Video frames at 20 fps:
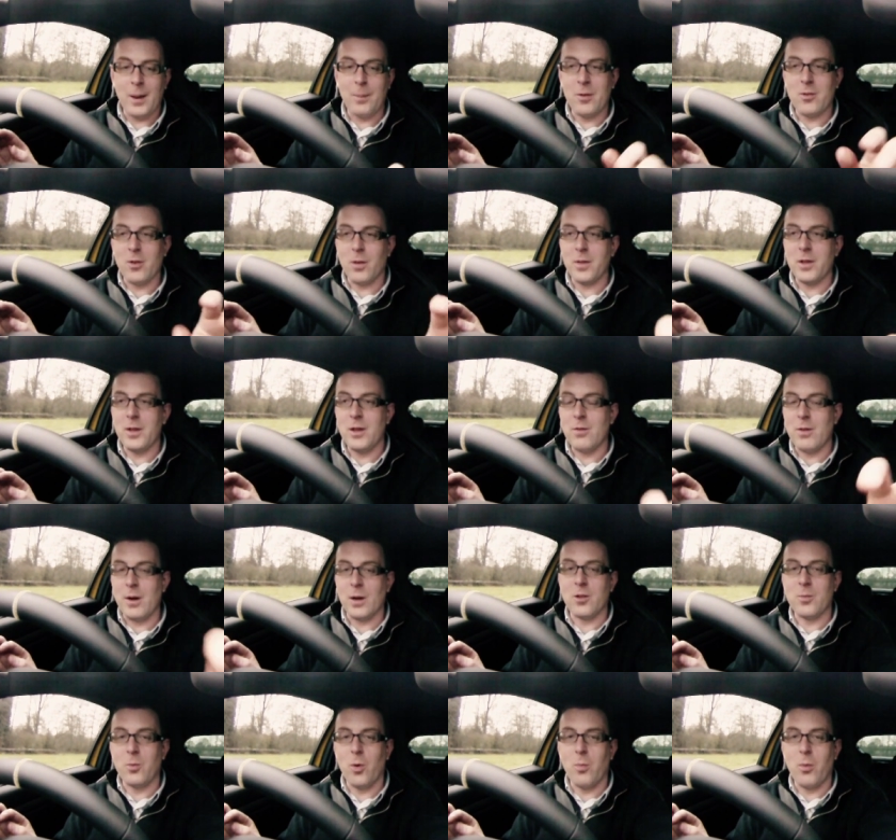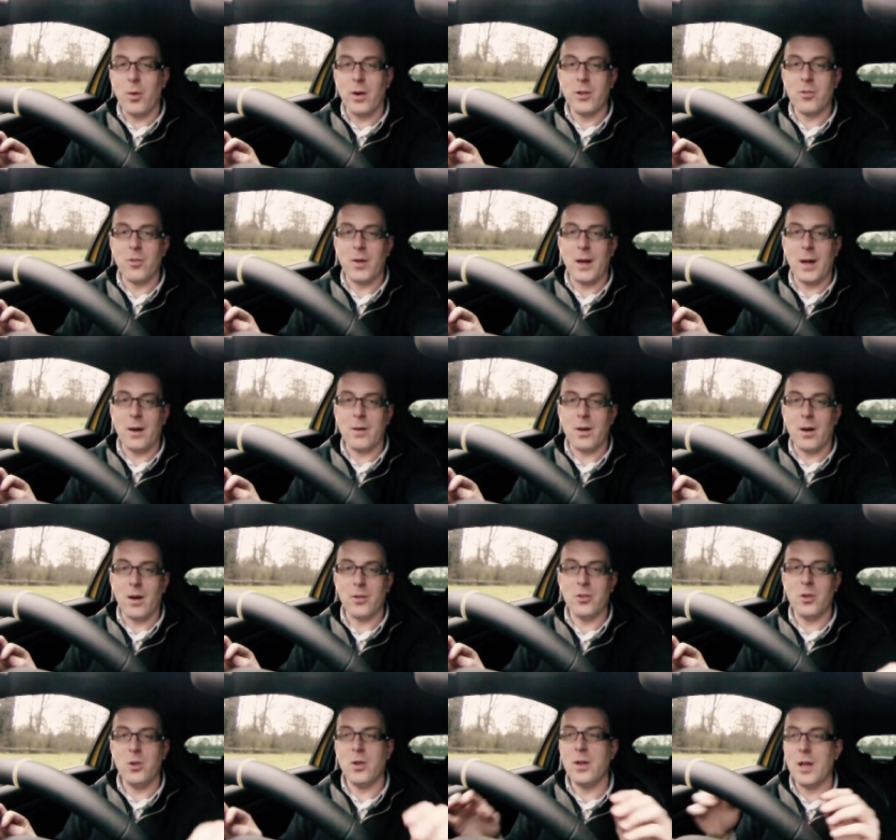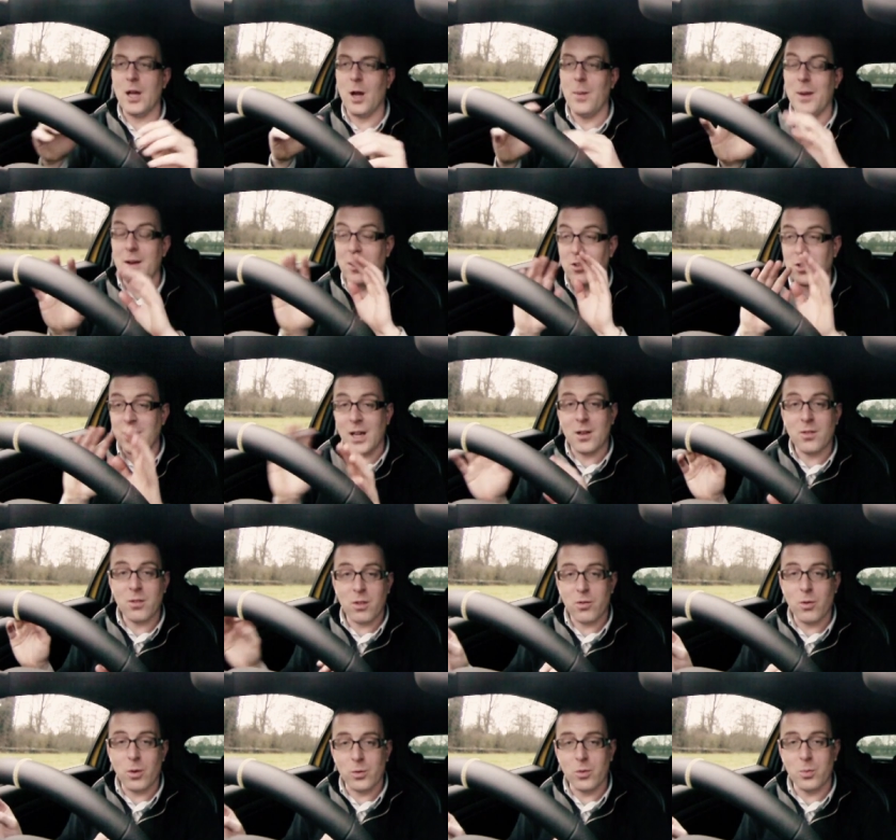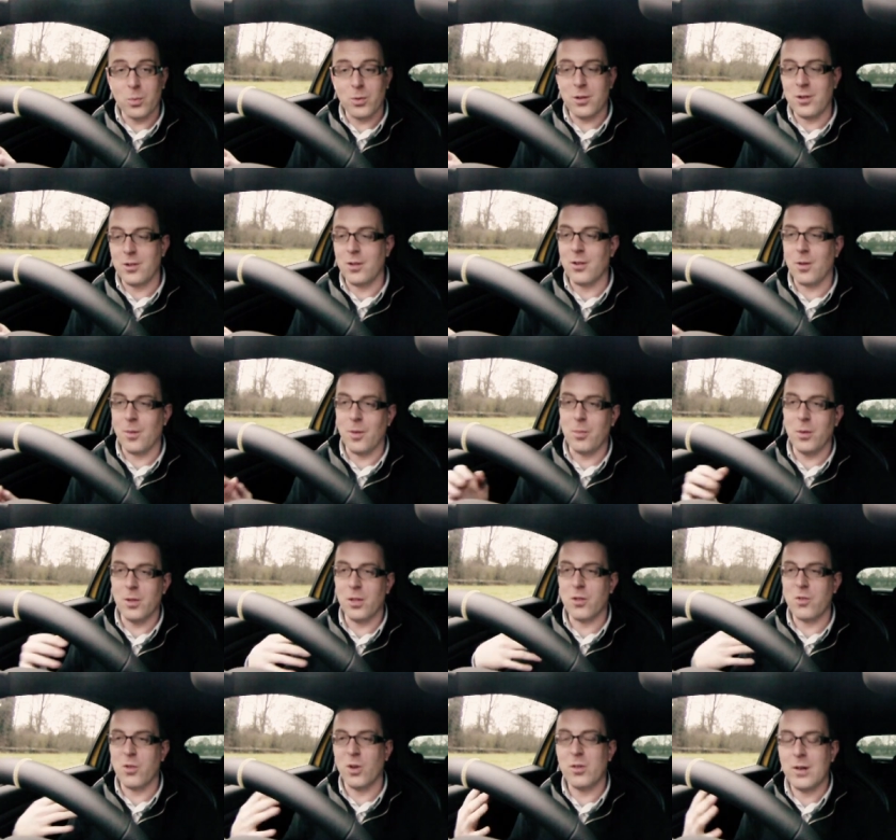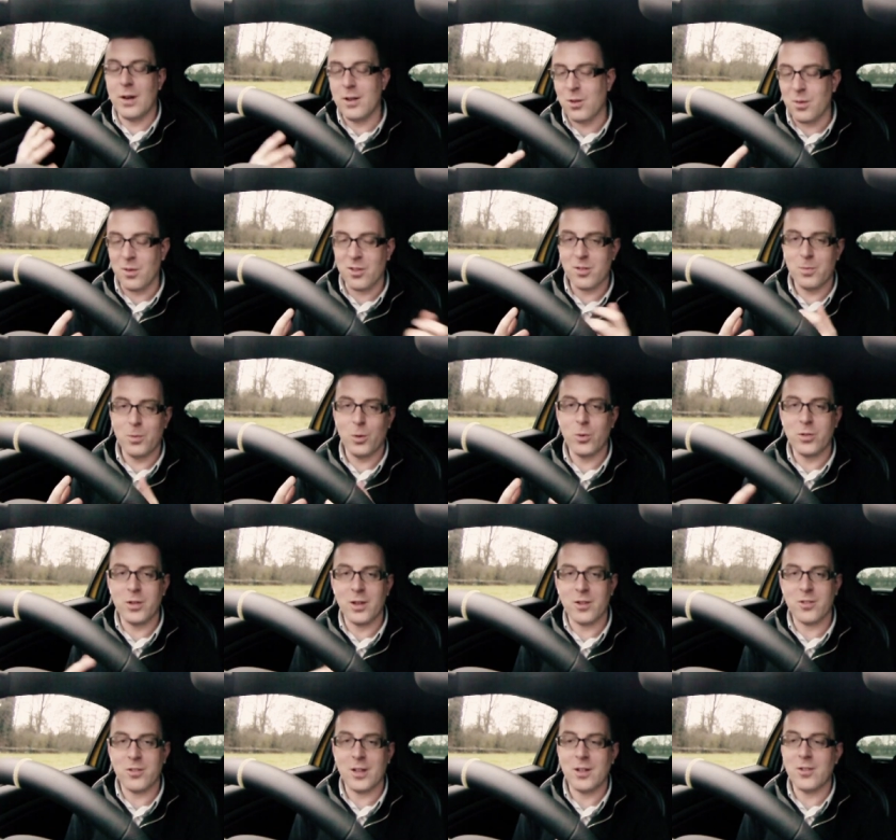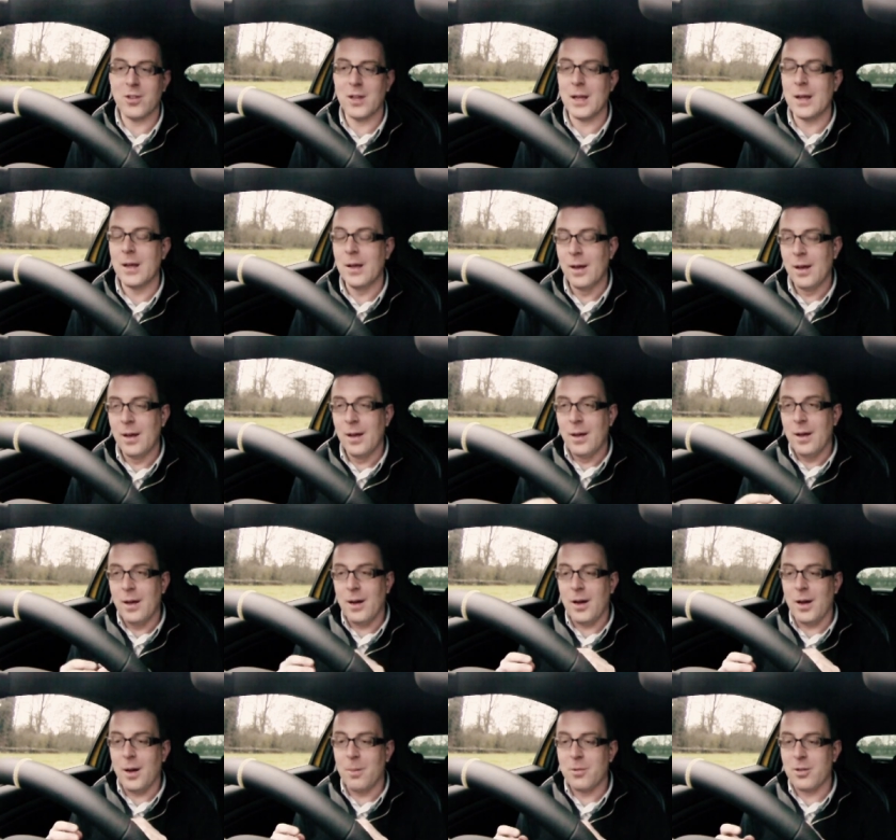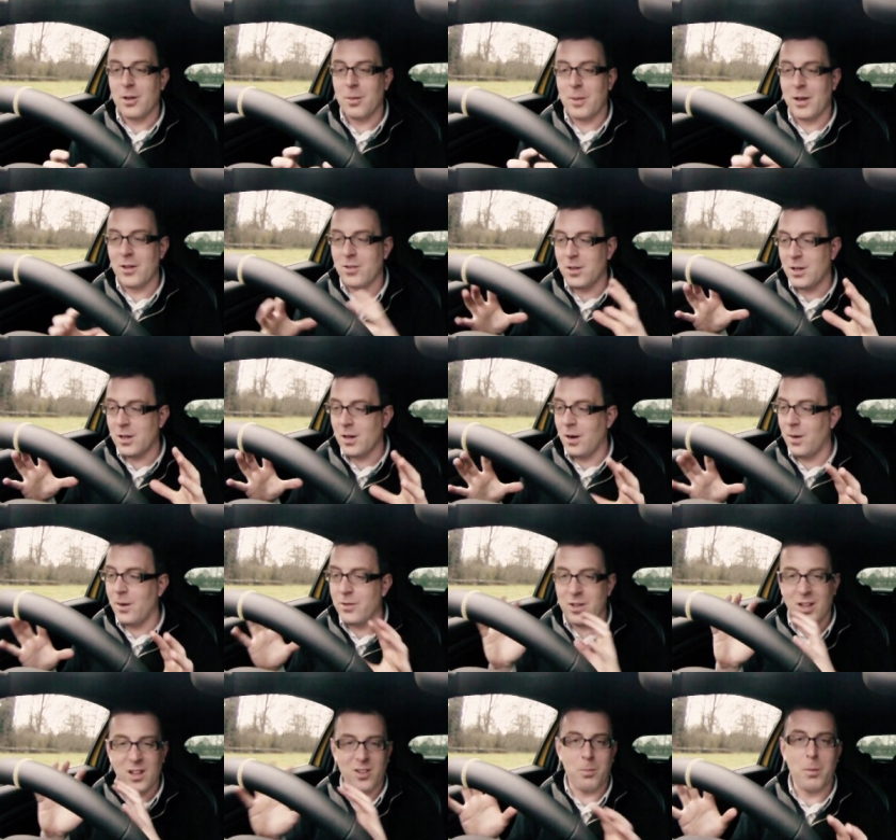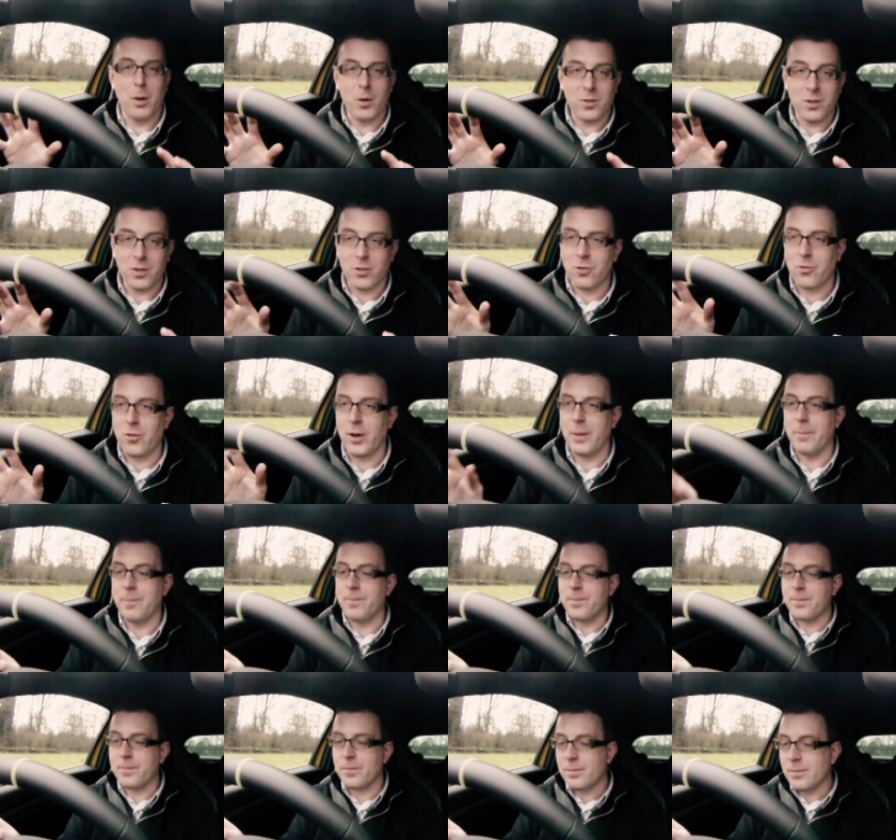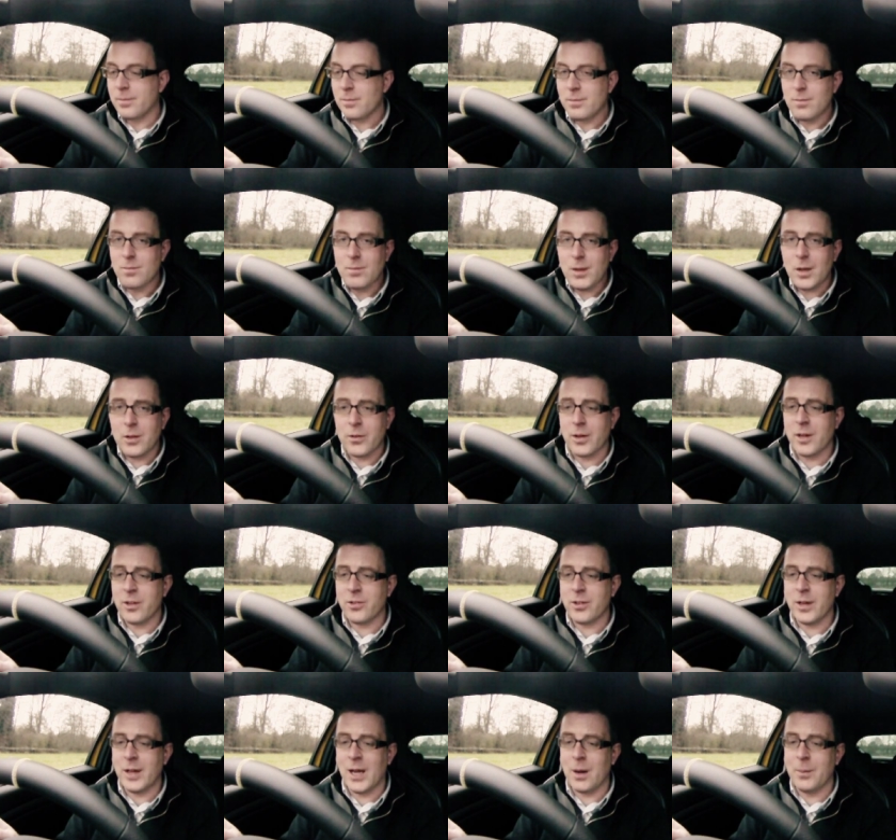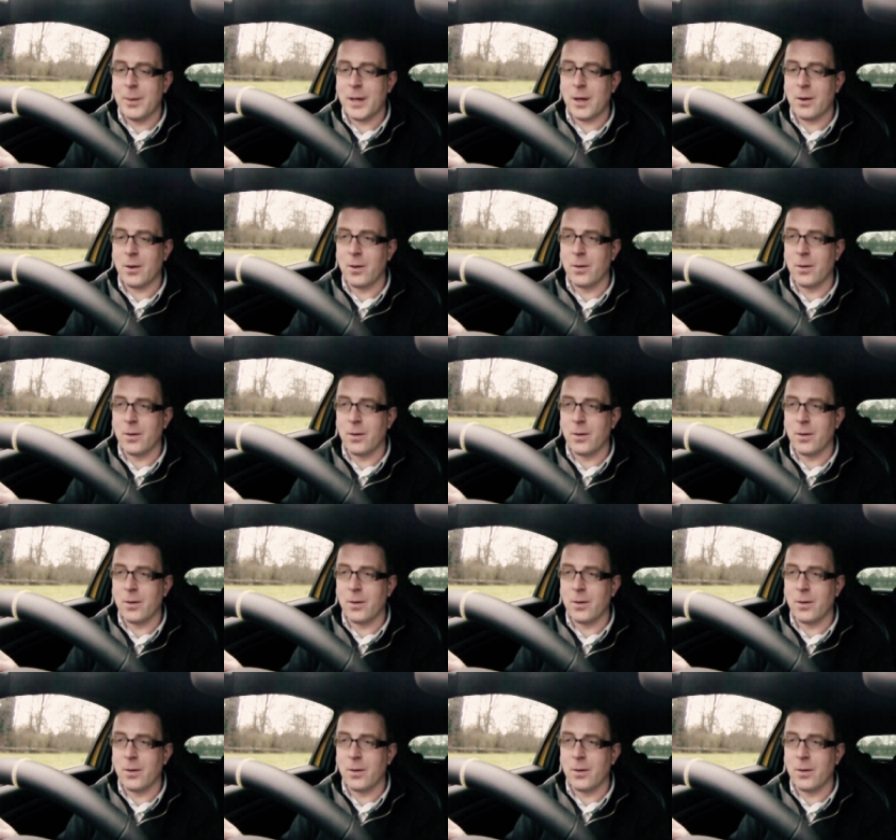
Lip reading: and we've got the Renaultsport monitor in our car, so you can go in and change the throttle position. So we put the throttle into its sportiest setting, so basically the car is at its most extreme. So let's see how we